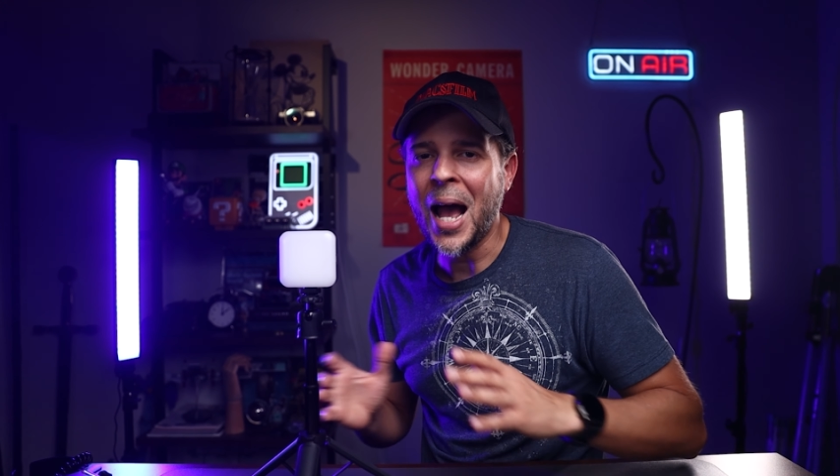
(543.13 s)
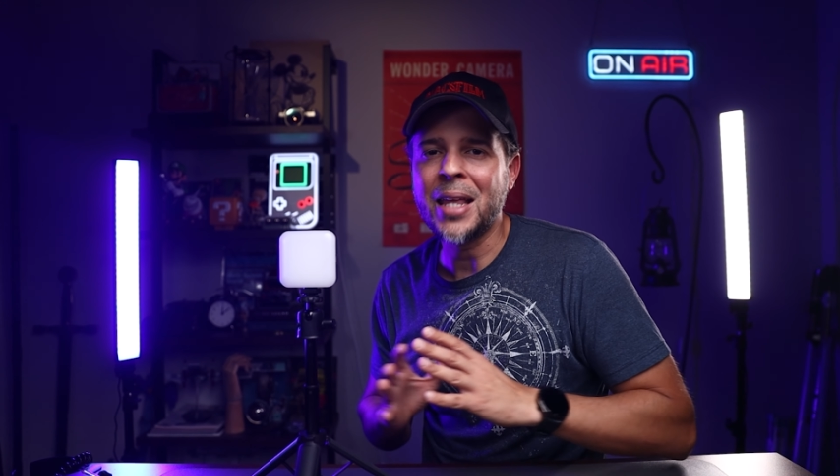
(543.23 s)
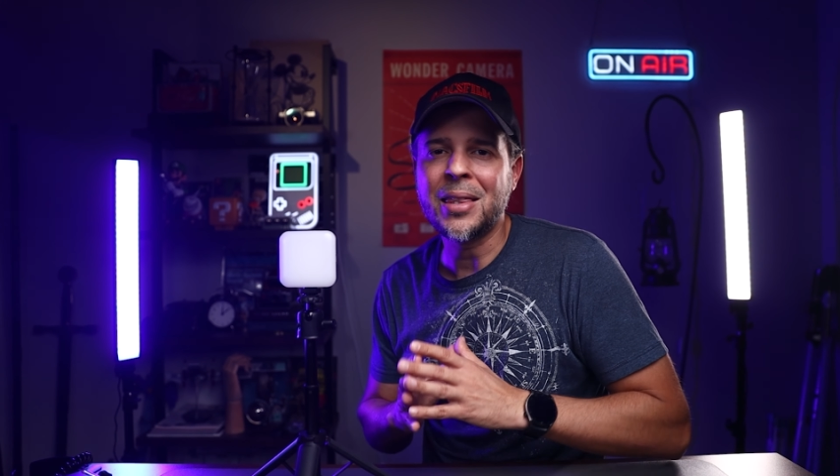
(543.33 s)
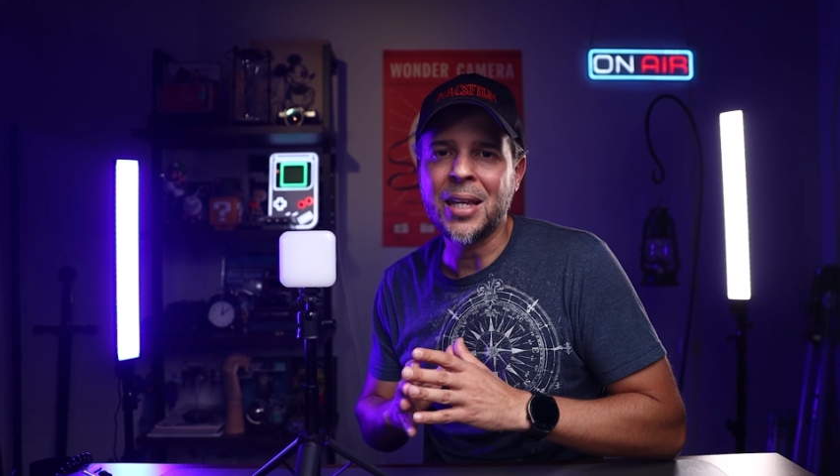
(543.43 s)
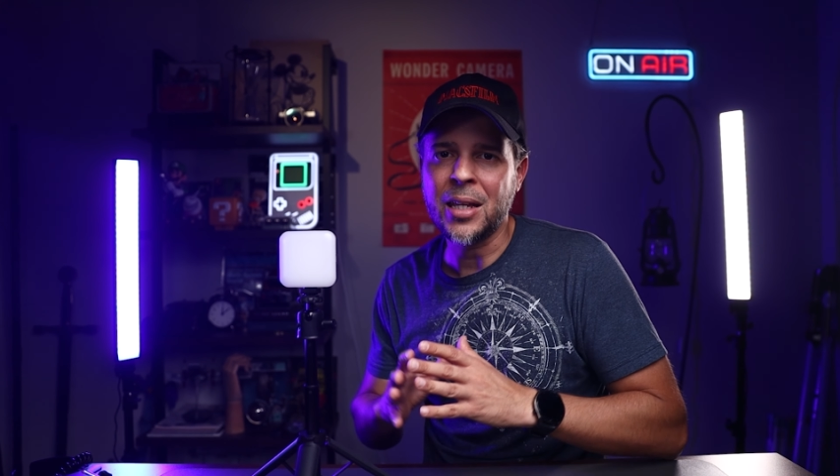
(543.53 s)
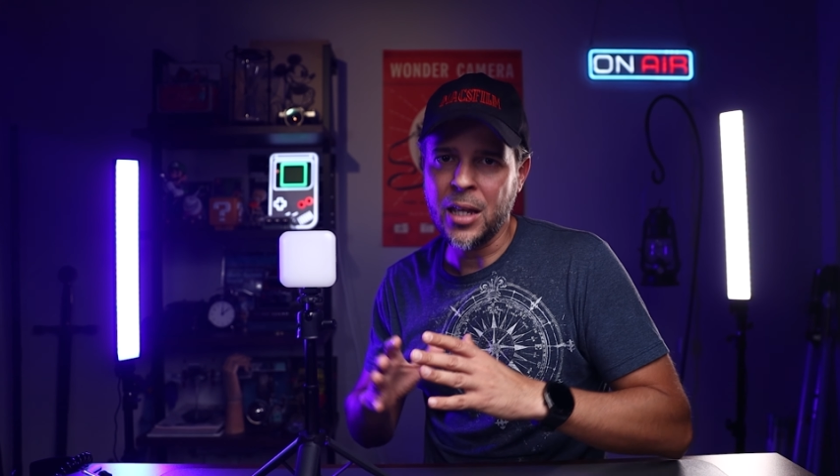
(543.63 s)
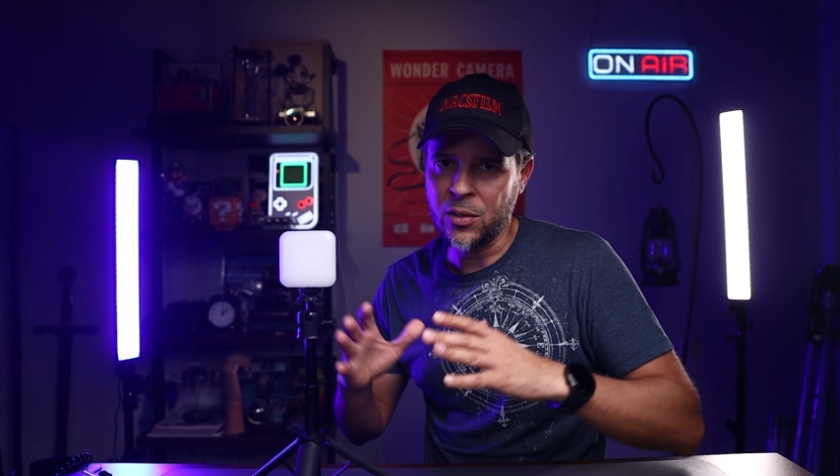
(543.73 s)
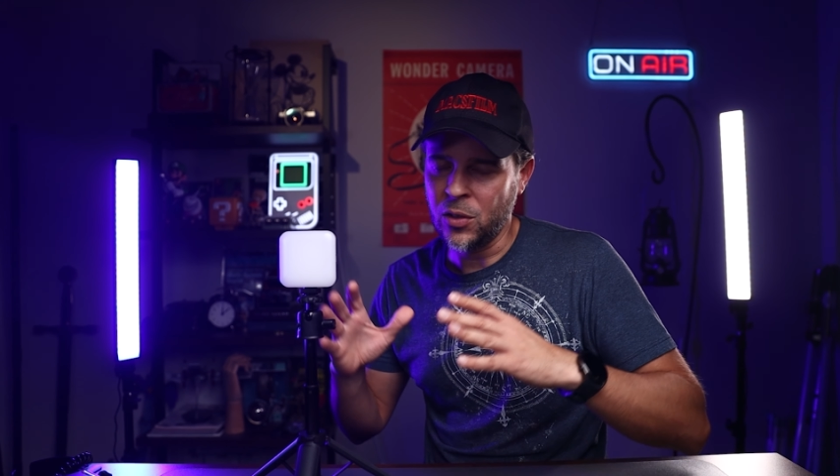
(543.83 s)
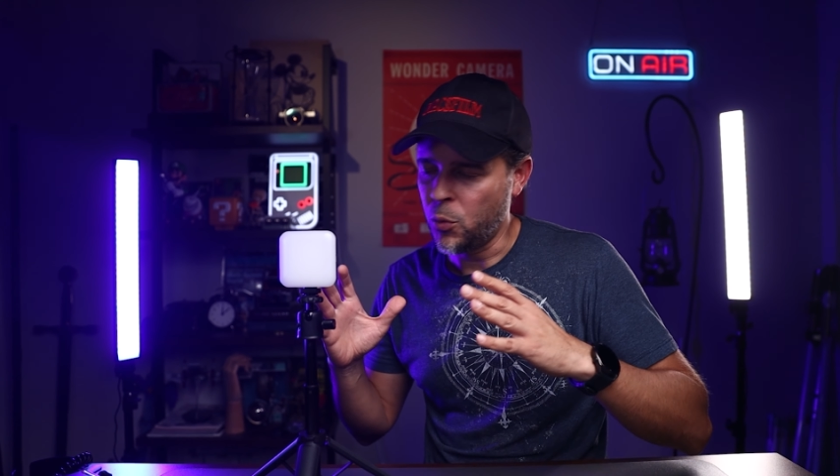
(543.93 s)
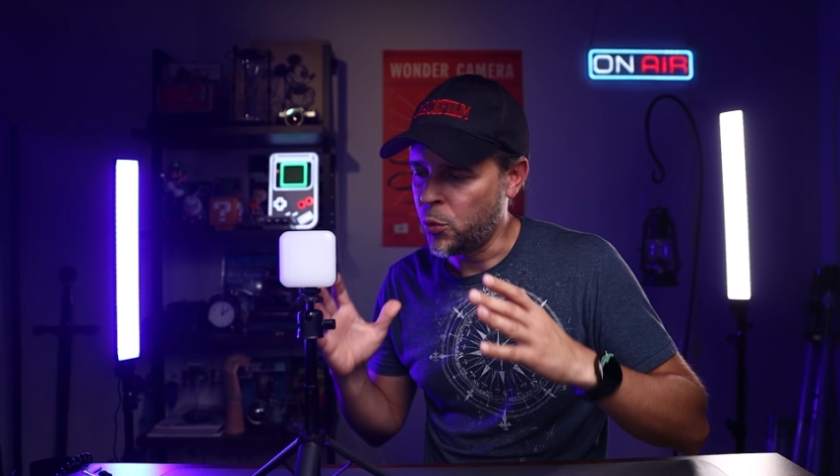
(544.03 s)
I think
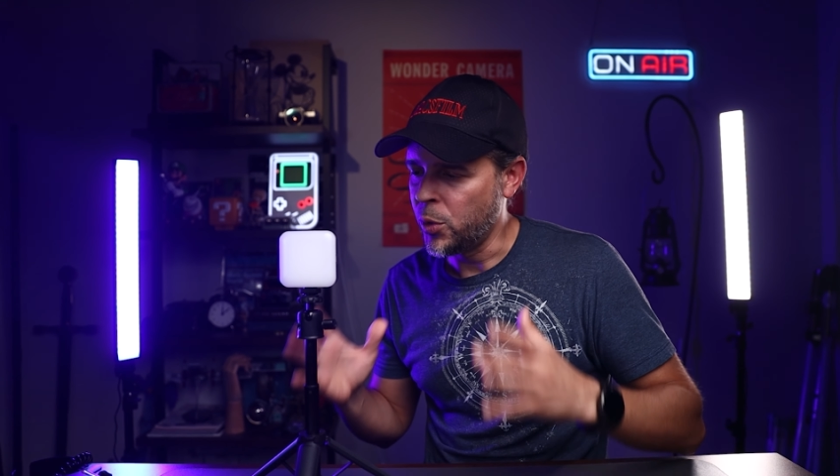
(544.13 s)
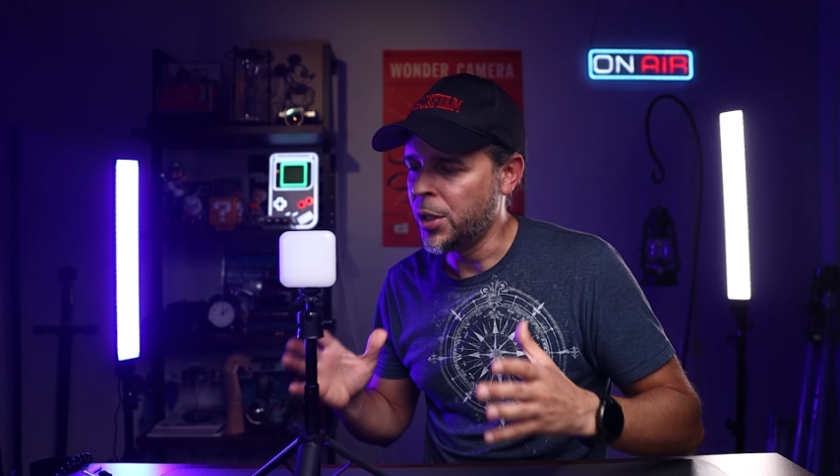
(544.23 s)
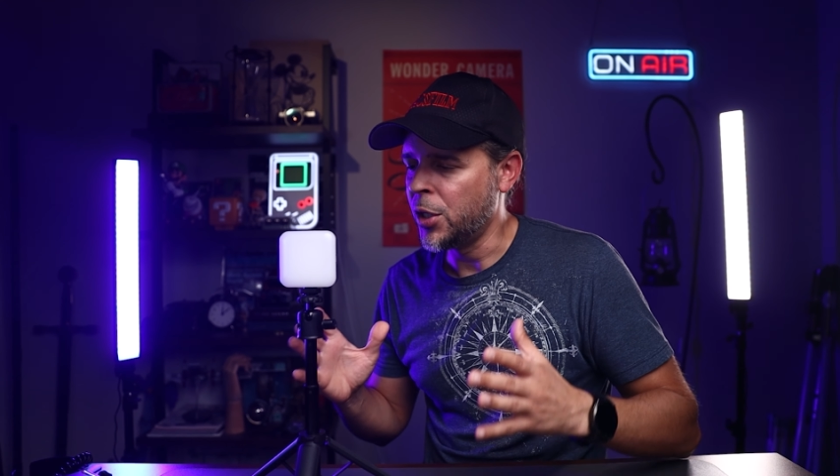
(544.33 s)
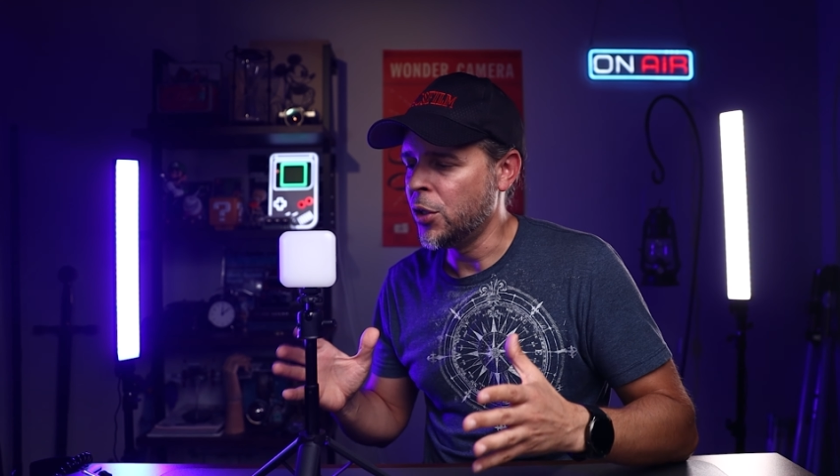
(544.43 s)
is a really